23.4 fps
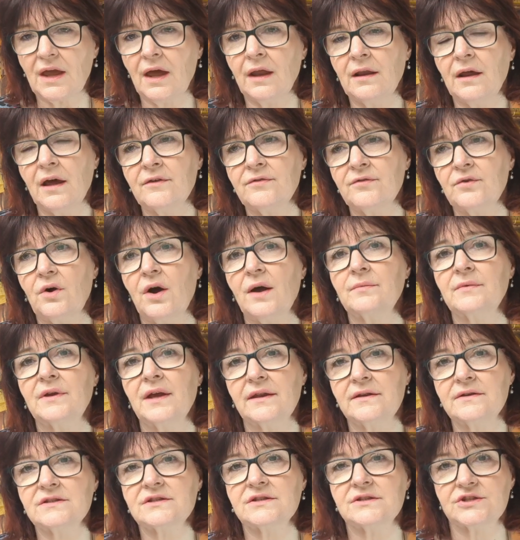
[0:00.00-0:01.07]
And I thought, I'm
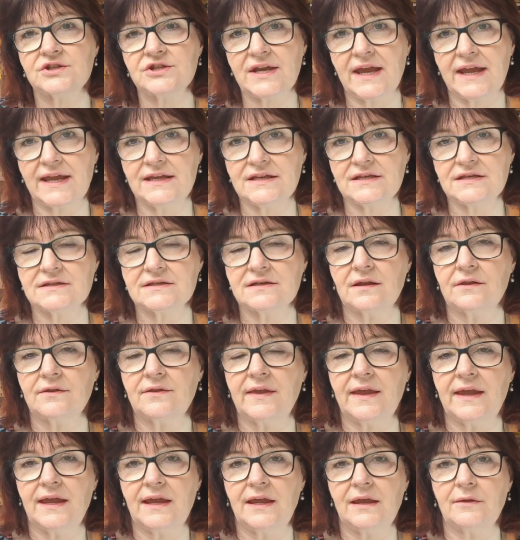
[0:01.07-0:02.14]
going to change
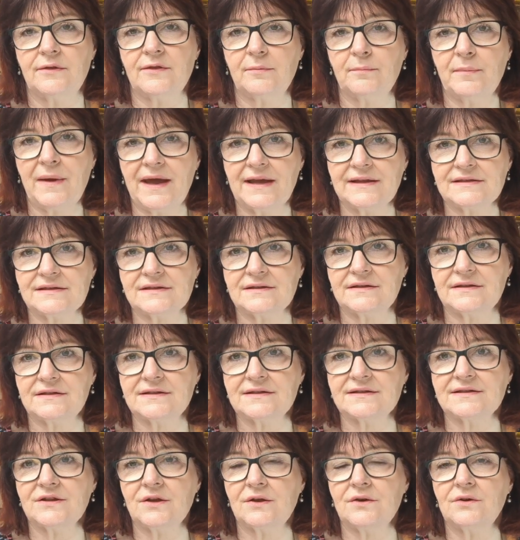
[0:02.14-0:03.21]
the pattern
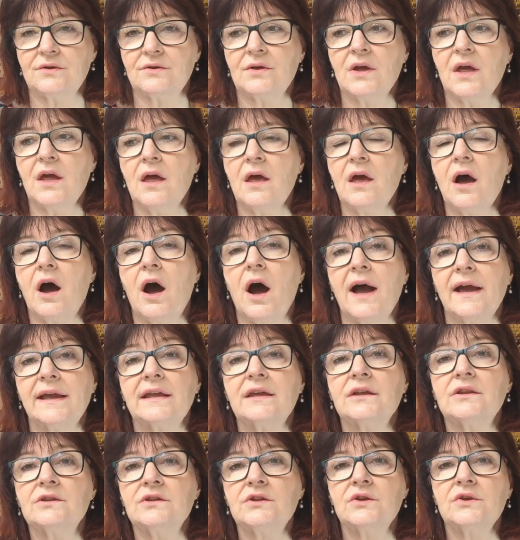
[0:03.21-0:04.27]
so I
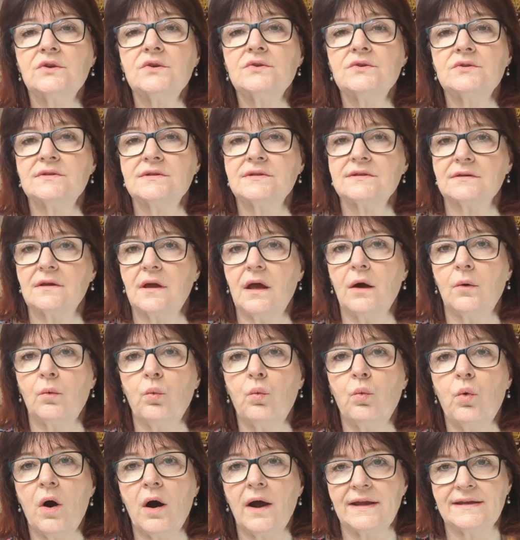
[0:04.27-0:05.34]
can use a
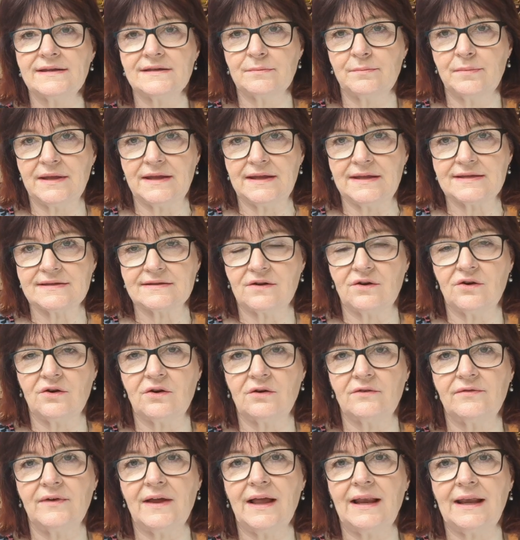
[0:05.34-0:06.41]
wider piece
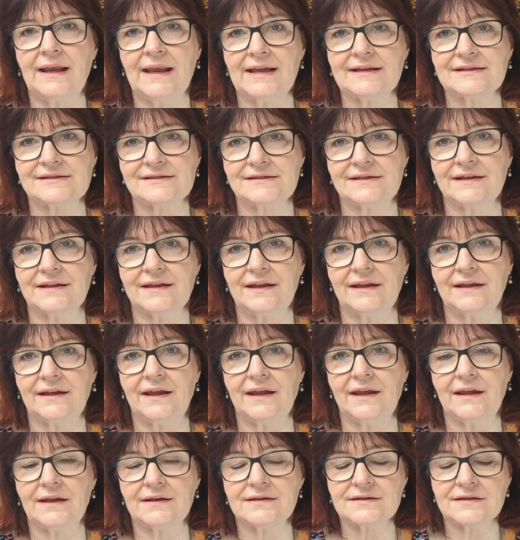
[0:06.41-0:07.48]
of elastic in
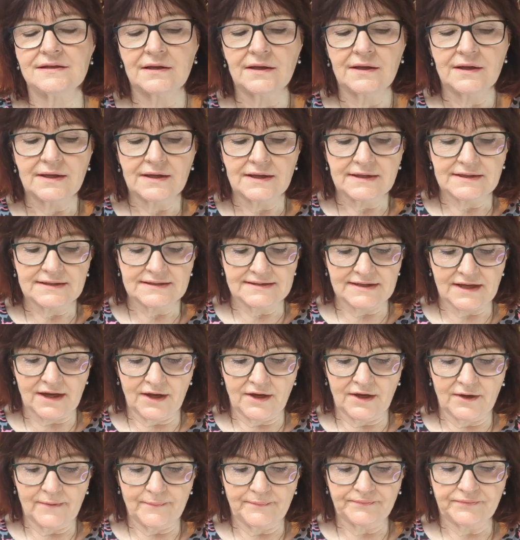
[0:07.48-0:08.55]
it.
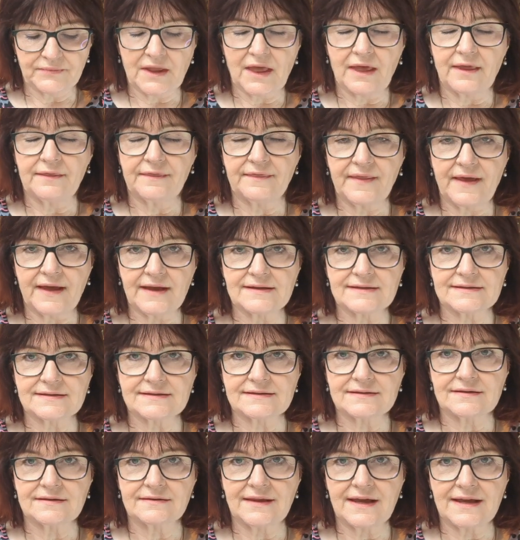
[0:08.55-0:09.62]
So
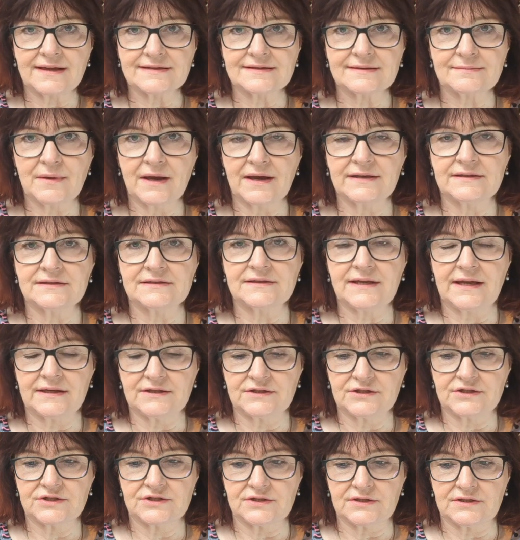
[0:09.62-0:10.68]
that's my
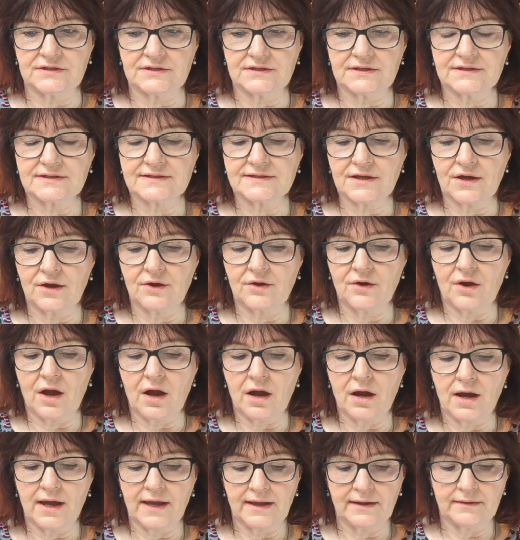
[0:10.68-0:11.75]
intention. So
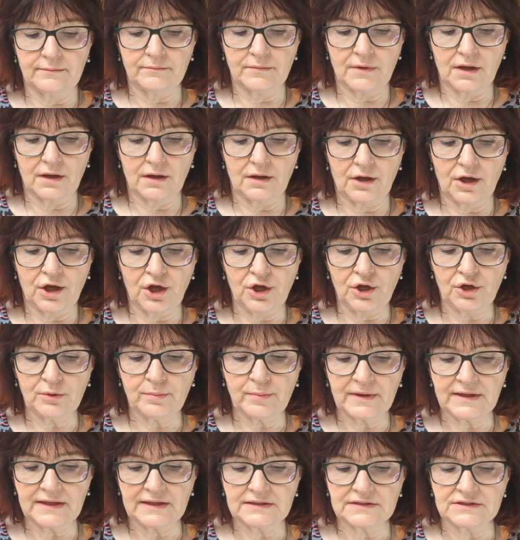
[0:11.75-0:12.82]
I'm
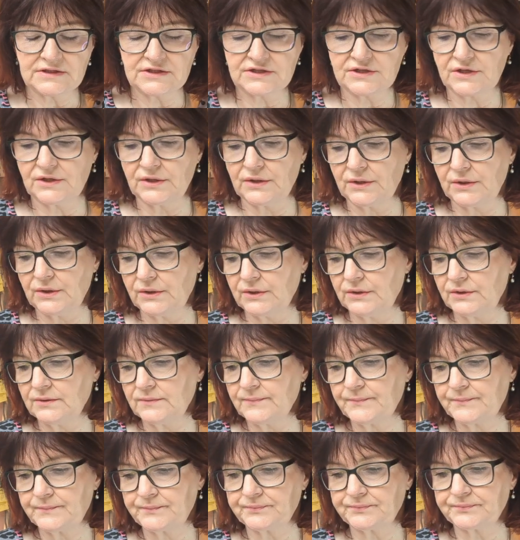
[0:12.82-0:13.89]
hoping to